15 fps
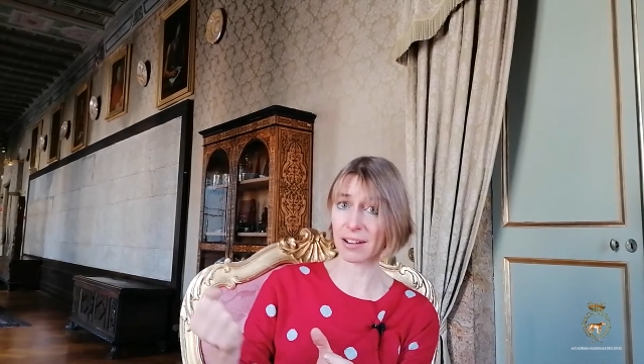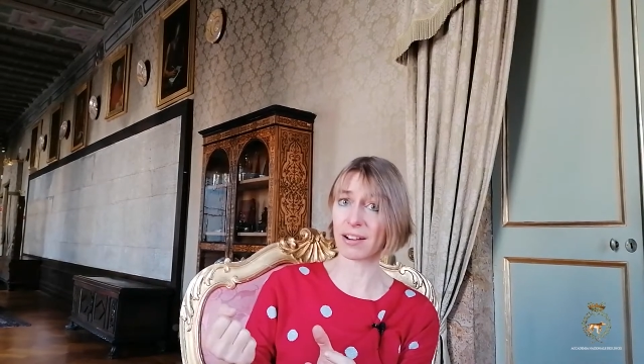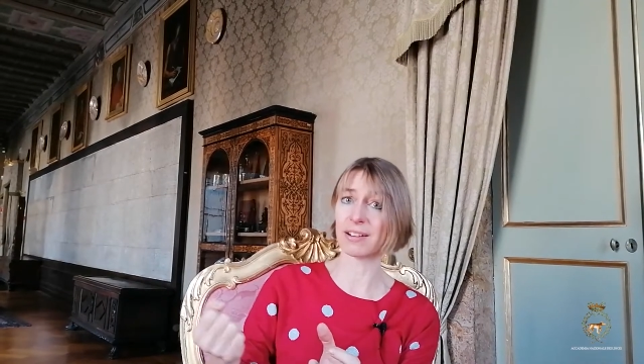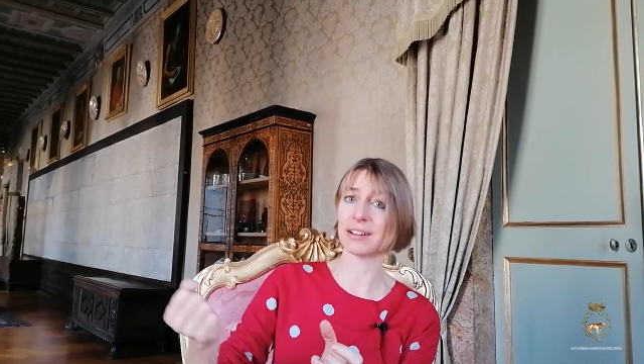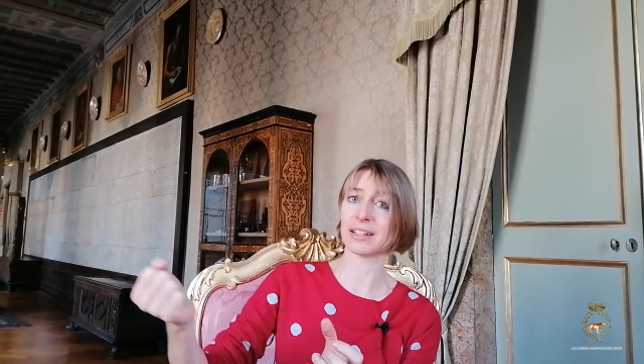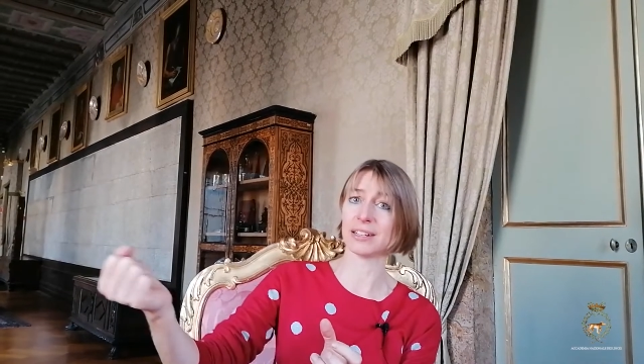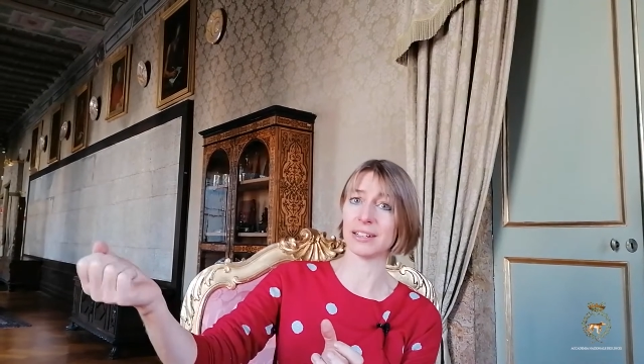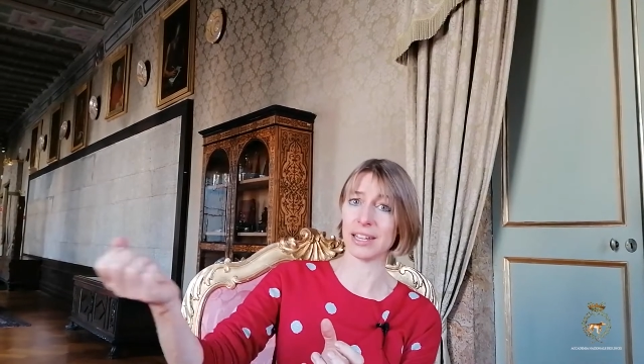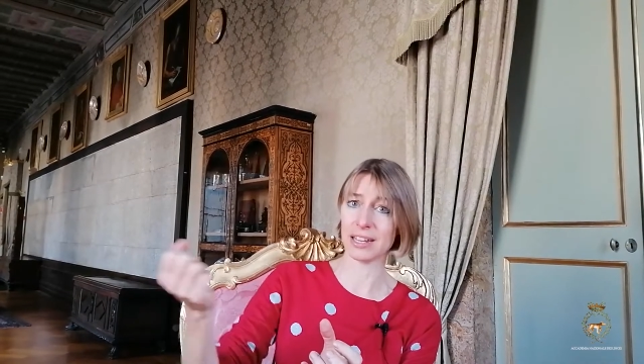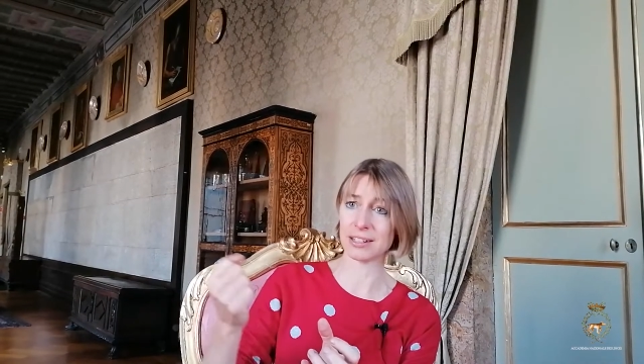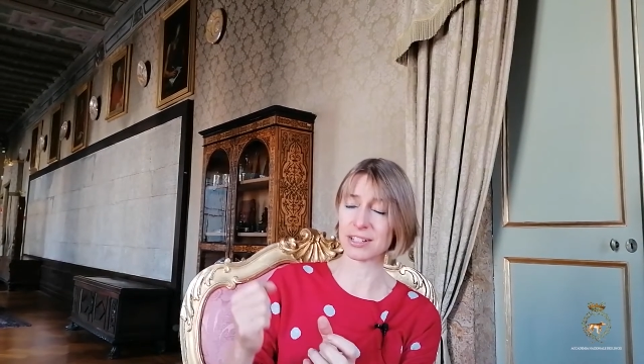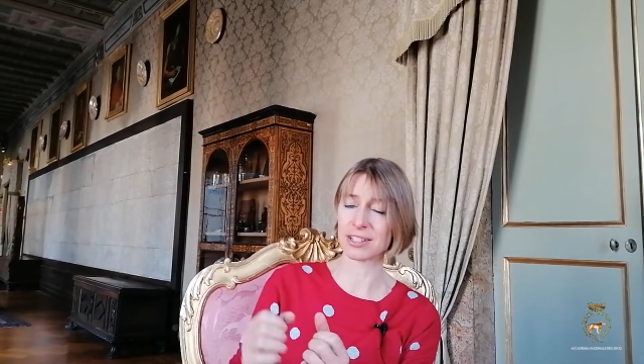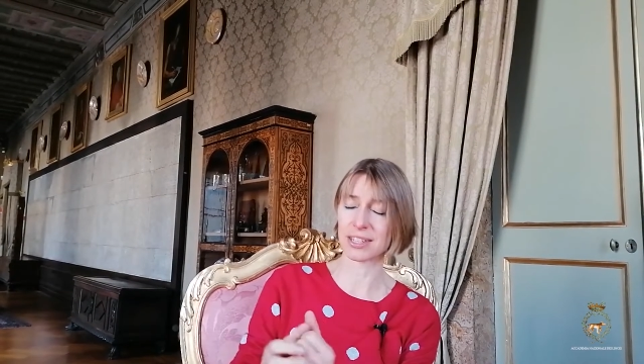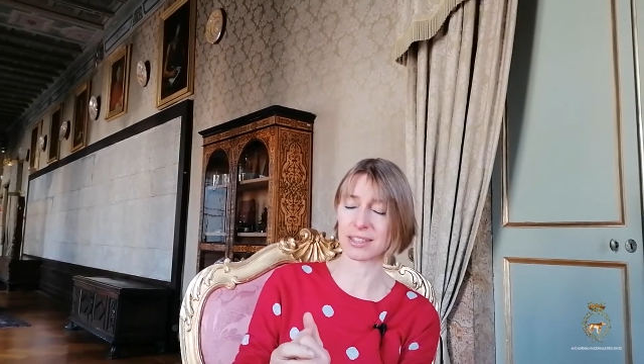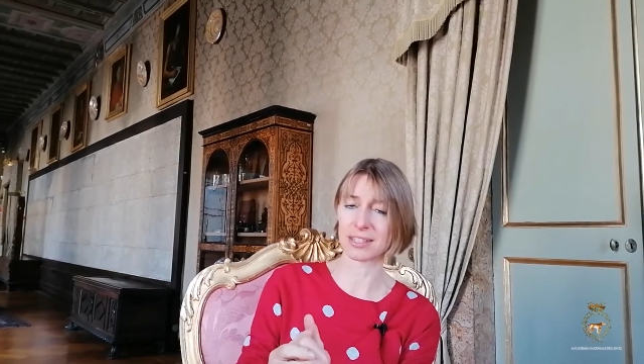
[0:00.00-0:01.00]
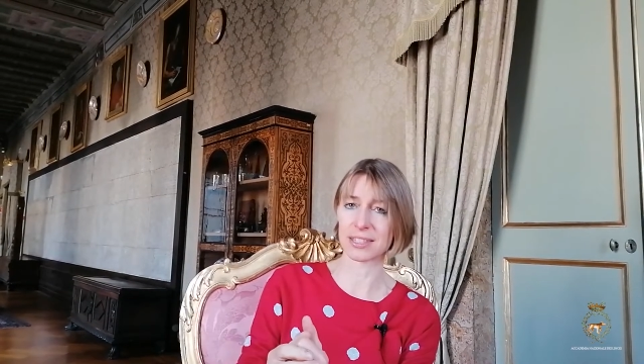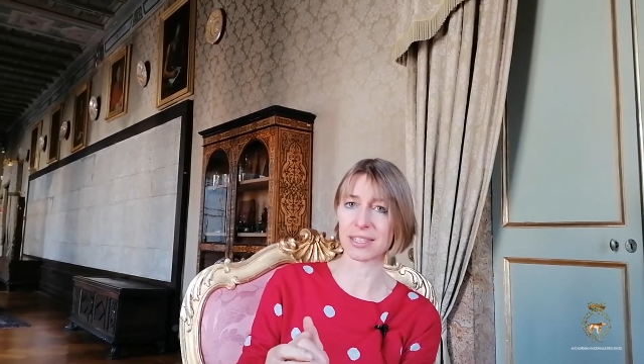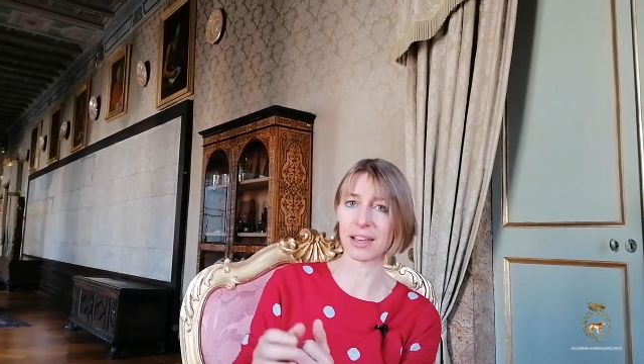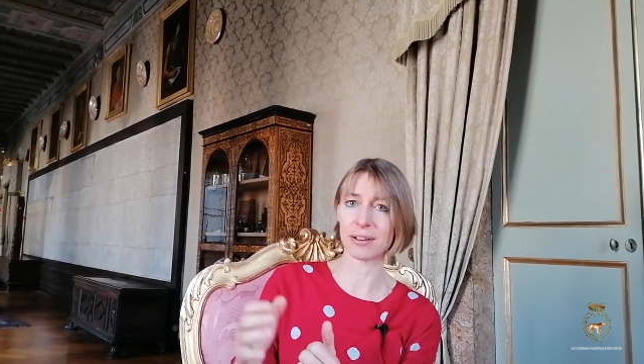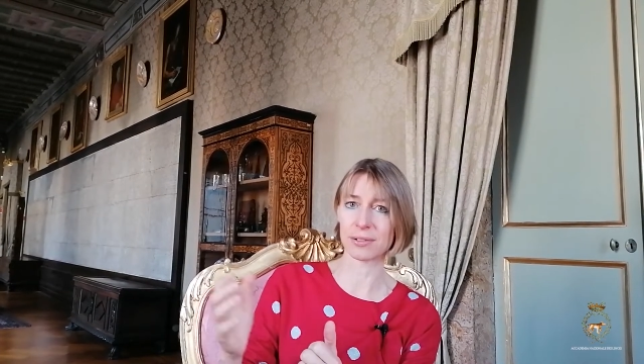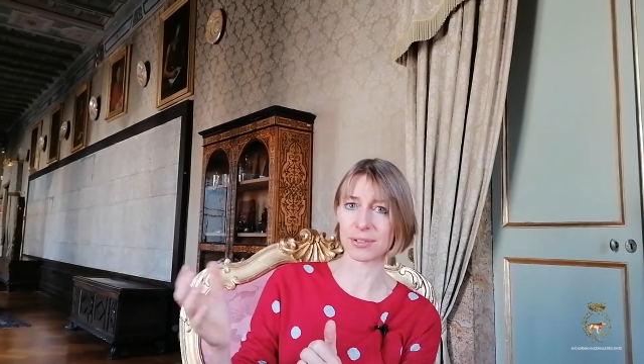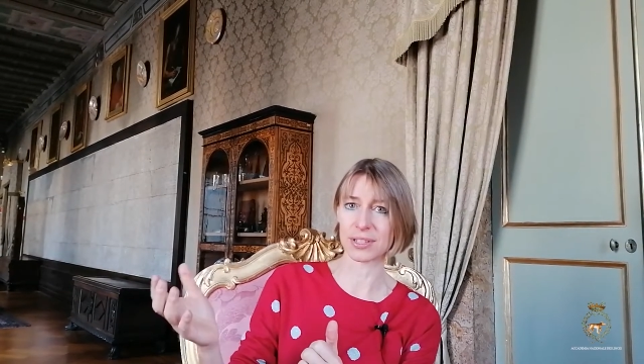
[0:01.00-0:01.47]
iron into the
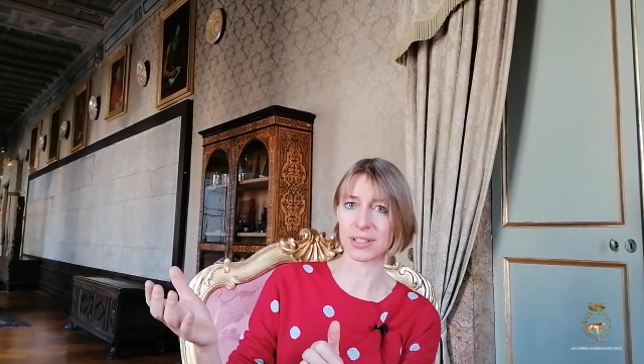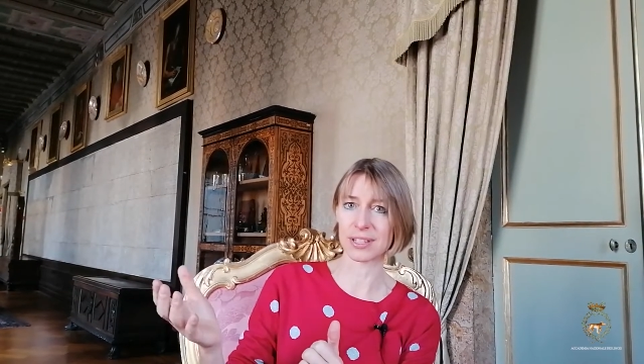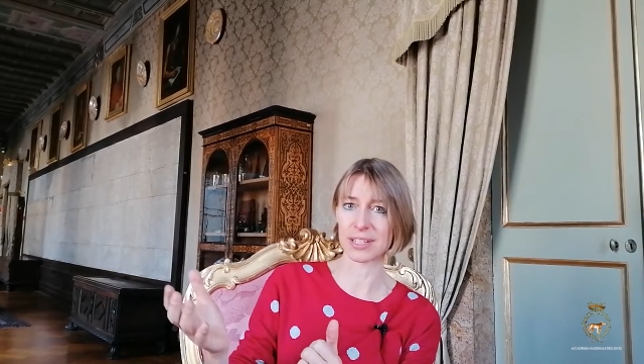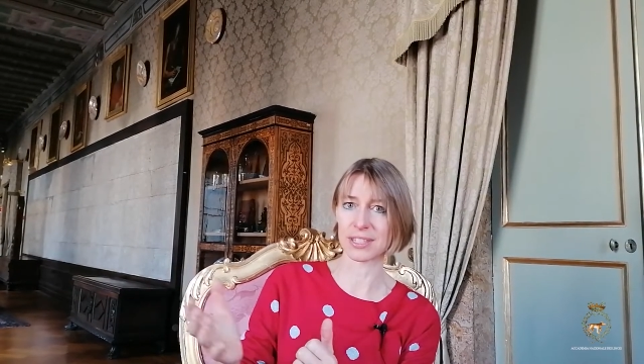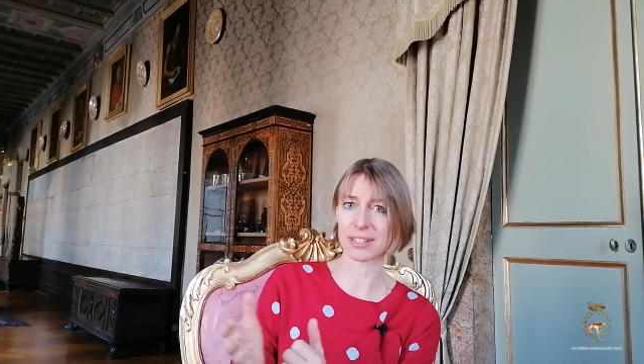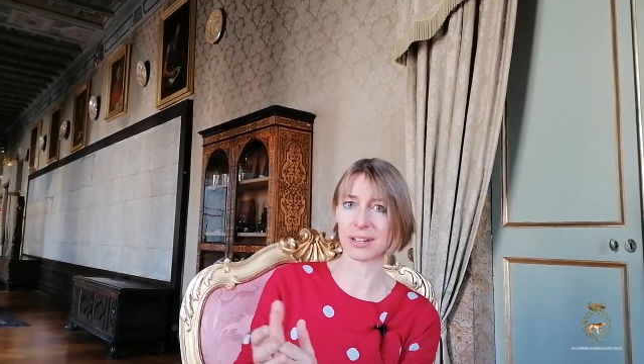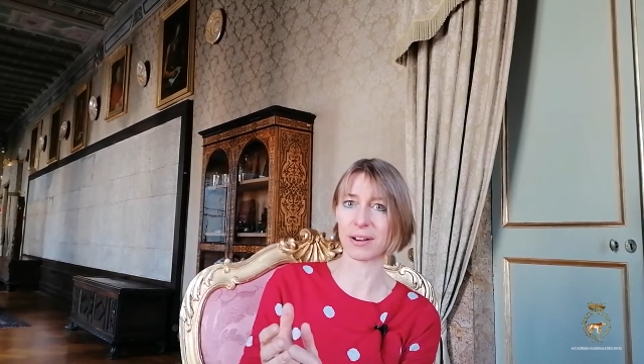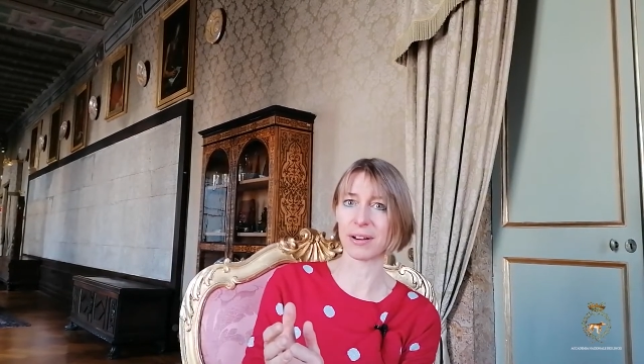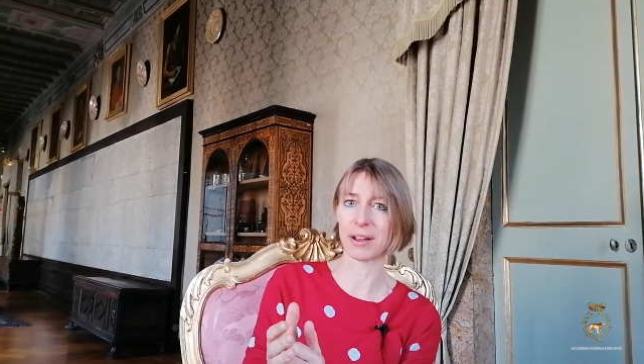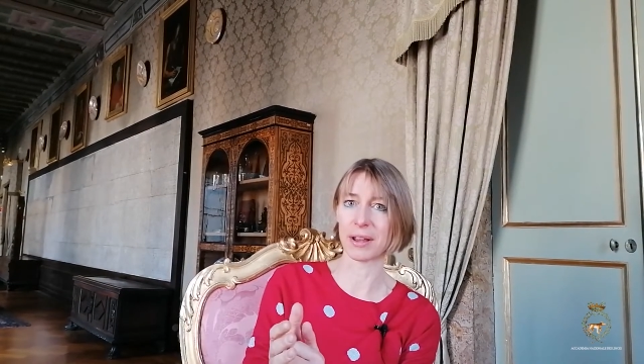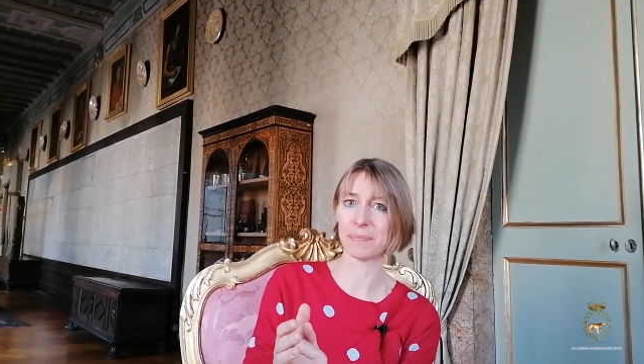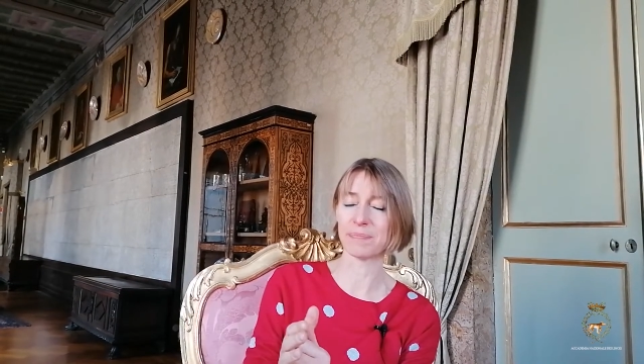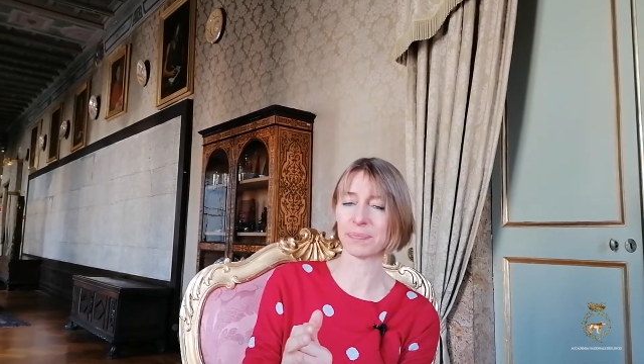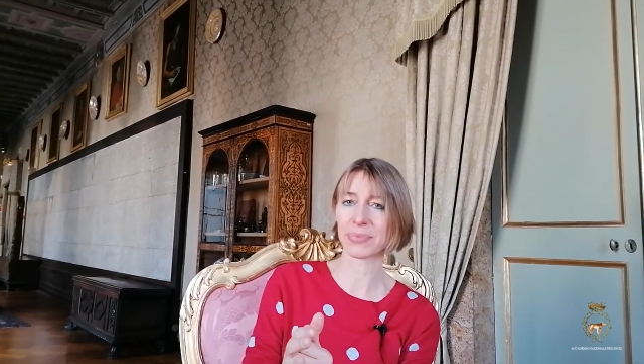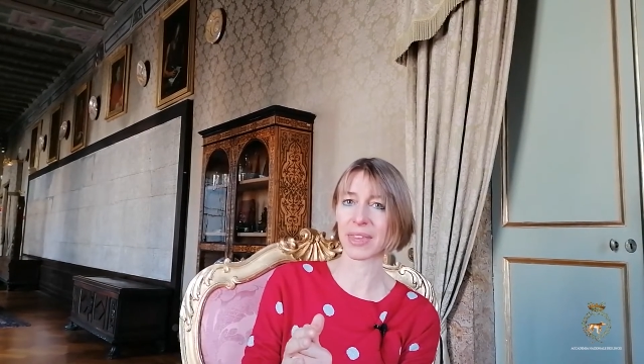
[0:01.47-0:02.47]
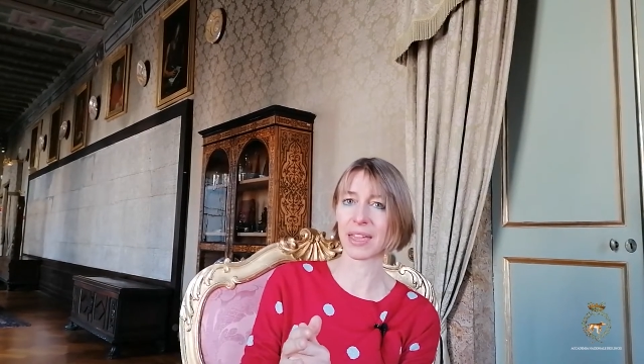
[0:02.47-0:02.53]
cells at this time.